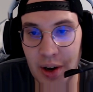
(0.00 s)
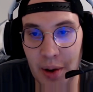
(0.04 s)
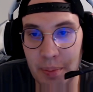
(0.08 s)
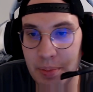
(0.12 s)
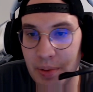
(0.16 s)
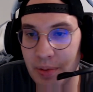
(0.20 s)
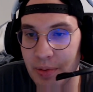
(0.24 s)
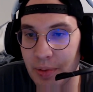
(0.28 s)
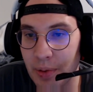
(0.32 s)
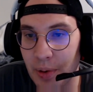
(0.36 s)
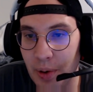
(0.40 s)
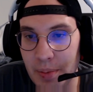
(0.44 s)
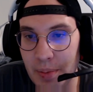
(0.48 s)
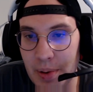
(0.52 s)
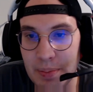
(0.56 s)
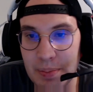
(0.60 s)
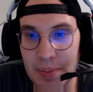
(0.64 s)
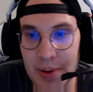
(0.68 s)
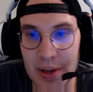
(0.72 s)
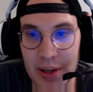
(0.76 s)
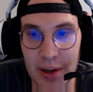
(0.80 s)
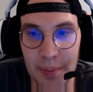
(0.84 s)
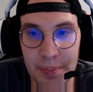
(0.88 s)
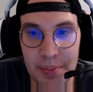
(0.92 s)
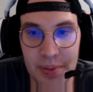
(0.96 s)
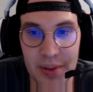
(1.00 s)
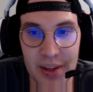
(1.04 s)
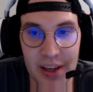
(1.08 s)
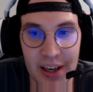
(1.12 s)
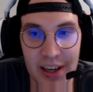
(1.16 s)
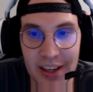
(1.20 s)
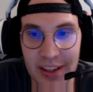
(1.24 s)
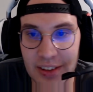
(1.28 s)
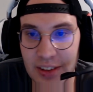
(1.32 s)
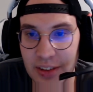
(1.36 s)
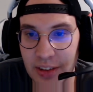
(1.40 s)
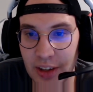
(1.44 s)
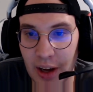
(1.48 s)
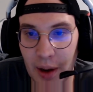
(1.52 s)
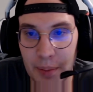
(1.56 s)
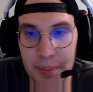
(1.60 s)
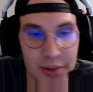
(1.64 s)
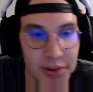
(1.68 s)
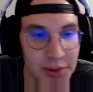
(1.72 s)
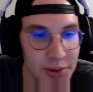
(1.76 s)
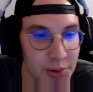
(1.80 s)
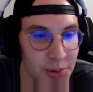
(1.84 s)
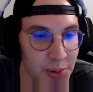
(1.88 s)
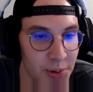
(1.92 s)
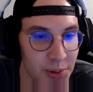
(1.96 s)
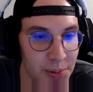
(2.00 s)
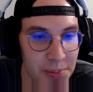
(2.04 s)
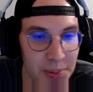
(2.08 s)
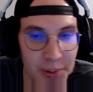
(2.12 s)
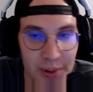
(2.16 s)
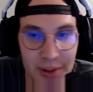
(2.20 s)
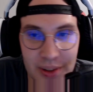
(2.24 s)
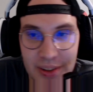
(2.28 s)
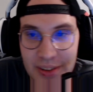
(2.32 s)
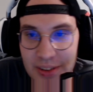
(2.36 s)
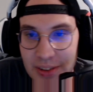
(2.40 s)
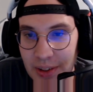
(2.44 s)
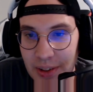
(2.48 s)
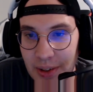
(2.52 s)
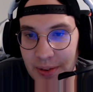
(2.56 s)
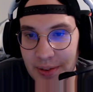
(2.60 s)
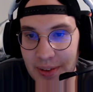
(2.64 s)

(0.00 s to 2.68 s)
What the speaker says: perform and be up there at the top of the scoreboard. So